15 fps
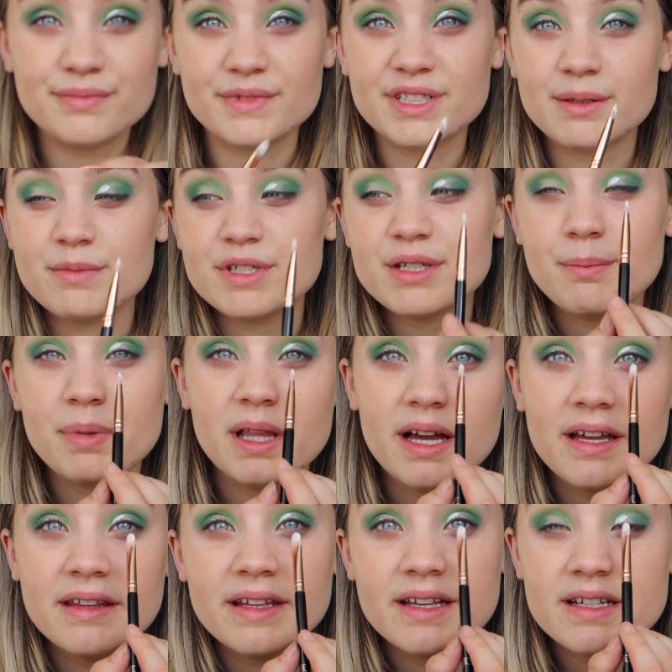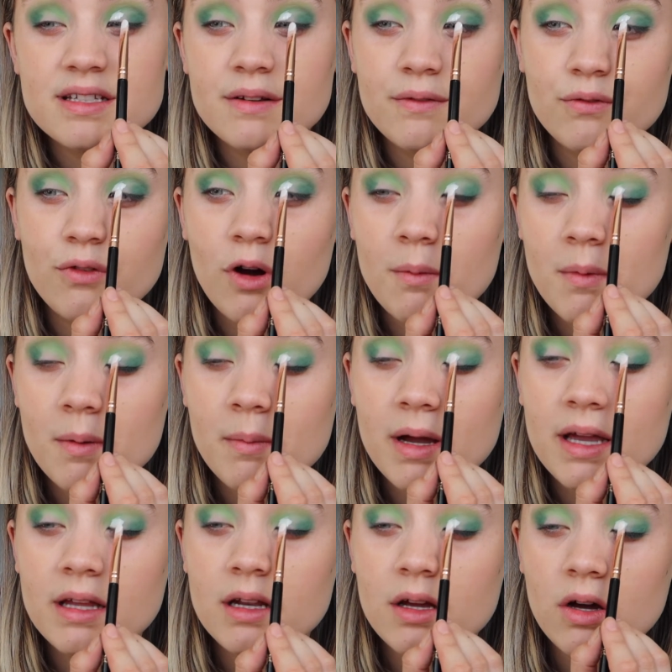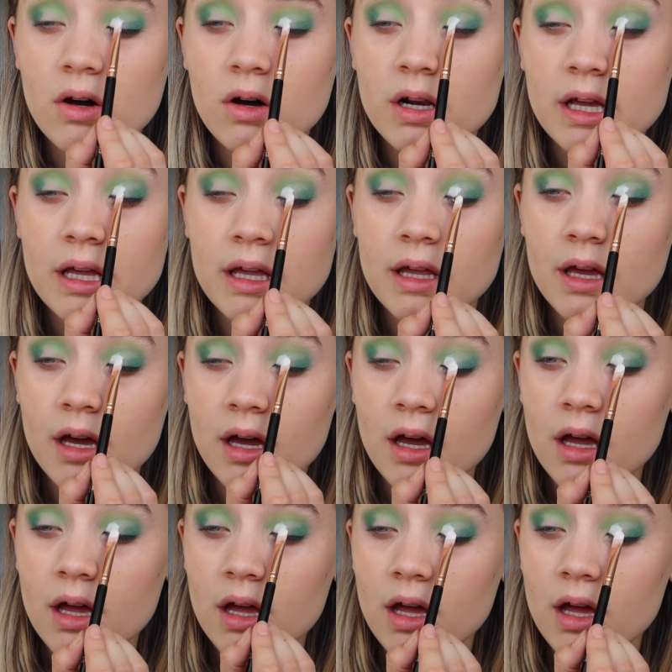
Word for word: So I'm just applying this from my inner corner here